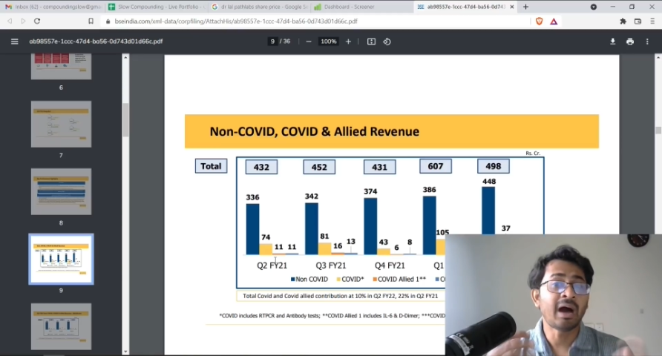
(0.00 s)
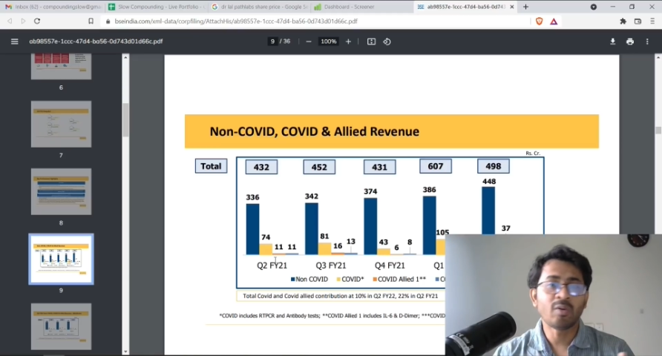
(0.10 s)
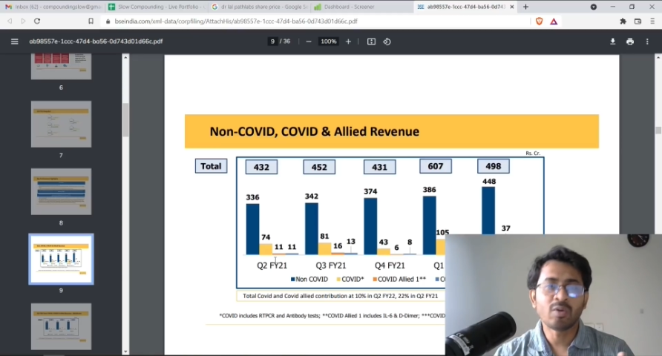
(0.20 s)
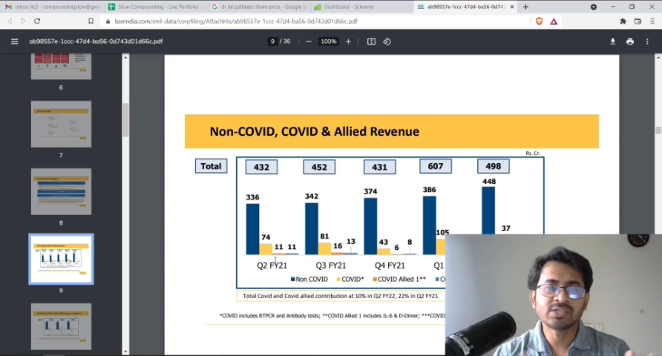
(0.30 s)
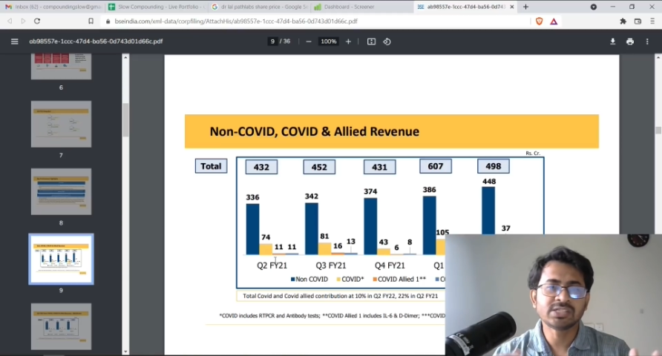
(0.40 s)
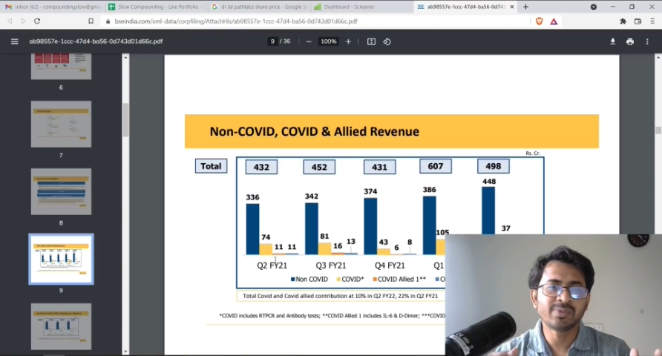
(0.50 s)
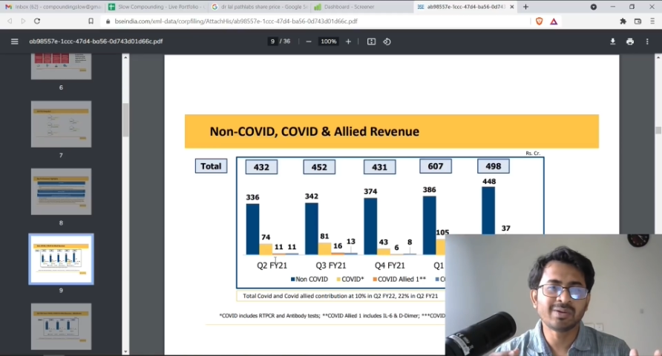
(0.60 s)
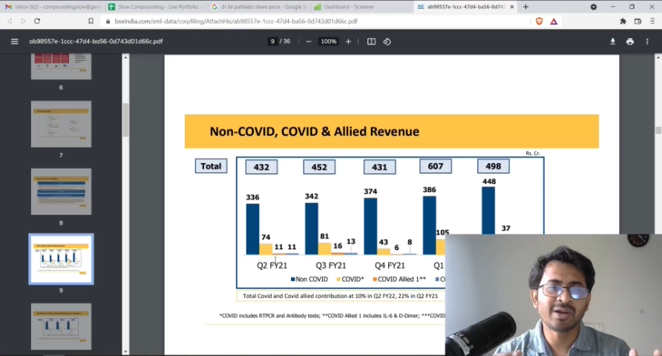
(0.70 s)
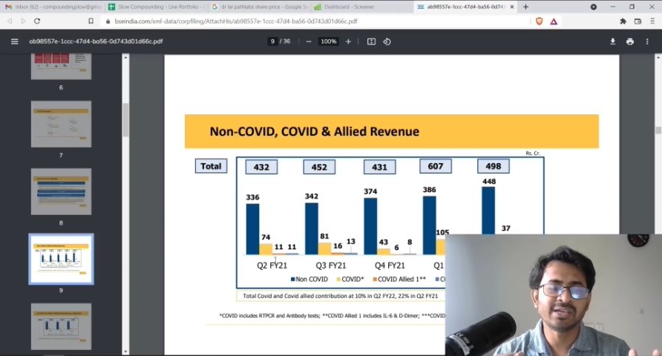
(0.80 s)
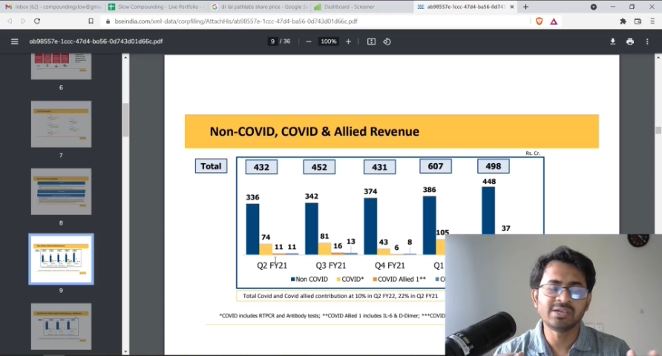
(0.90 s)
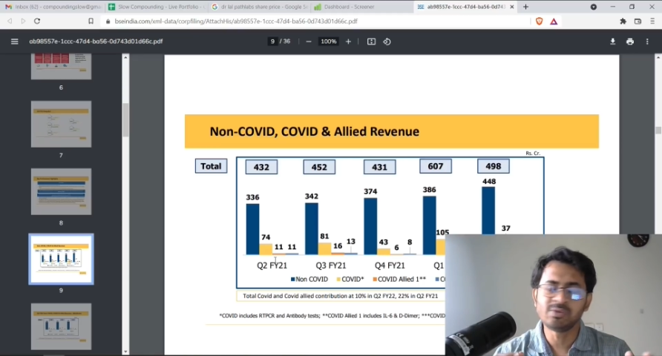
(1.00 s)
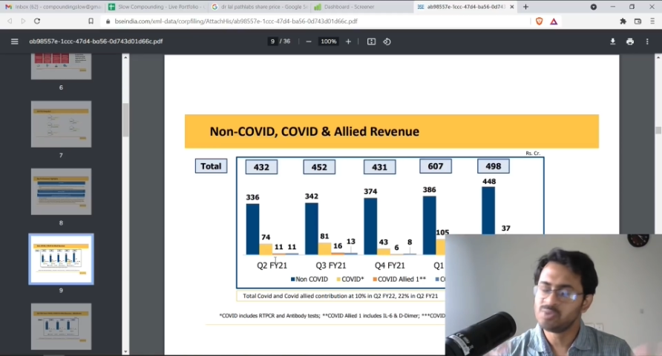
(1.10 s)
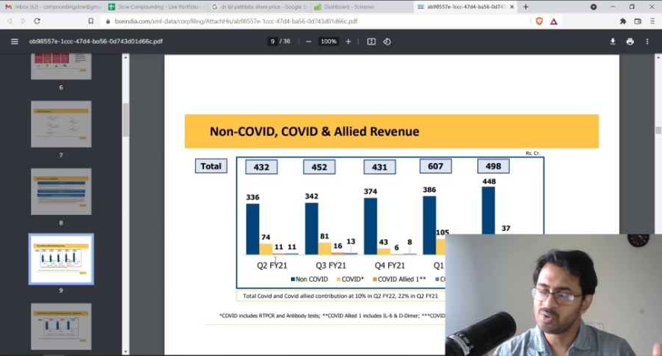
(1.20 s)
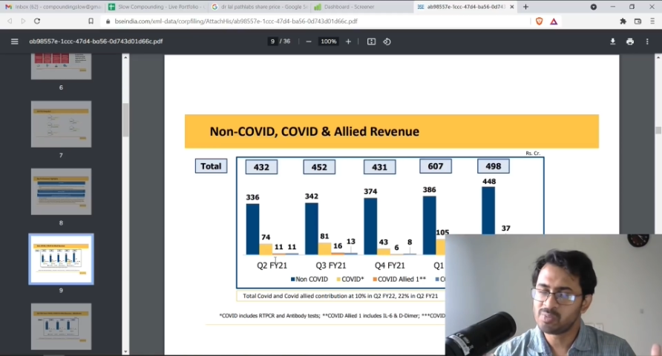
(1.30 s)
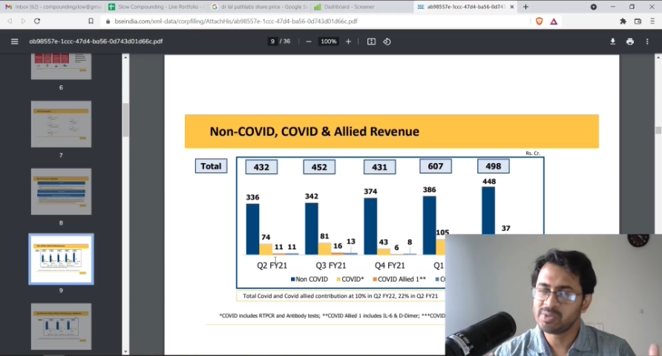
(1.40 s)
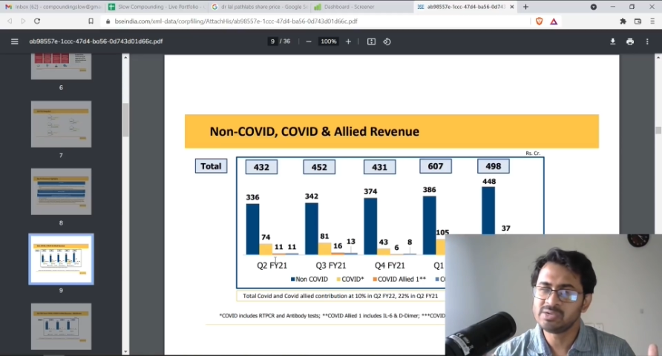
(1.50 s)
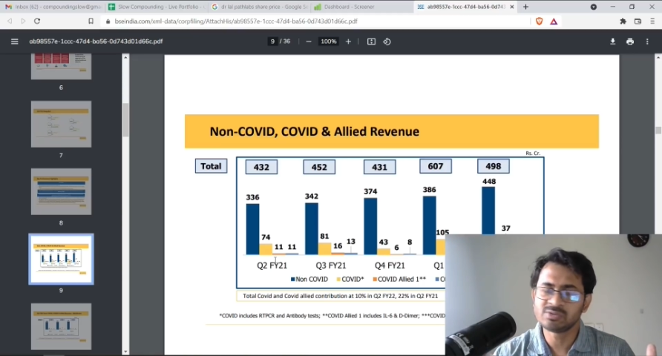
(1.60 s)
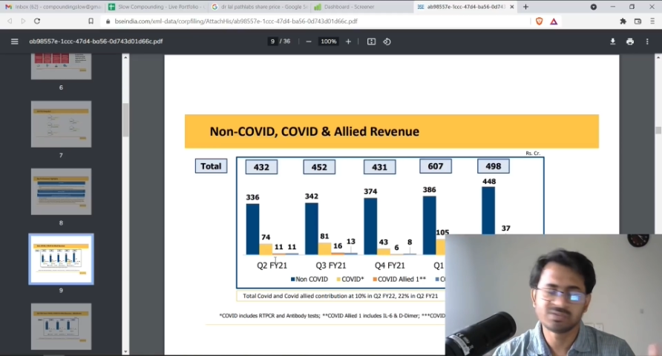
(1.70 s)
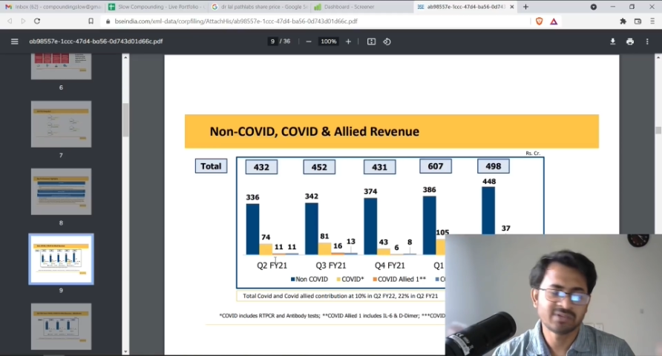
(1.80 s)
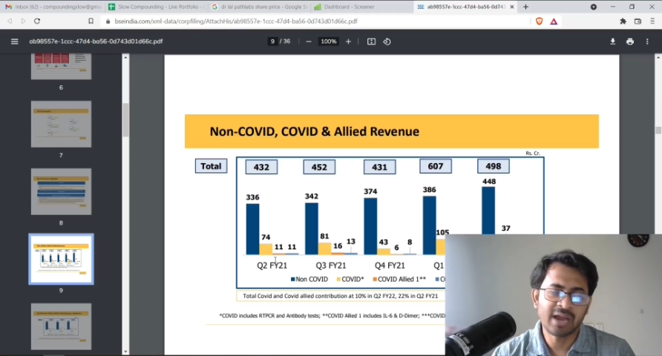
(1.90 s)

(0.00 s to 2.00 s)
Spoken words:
How long this will continue, nobody knows,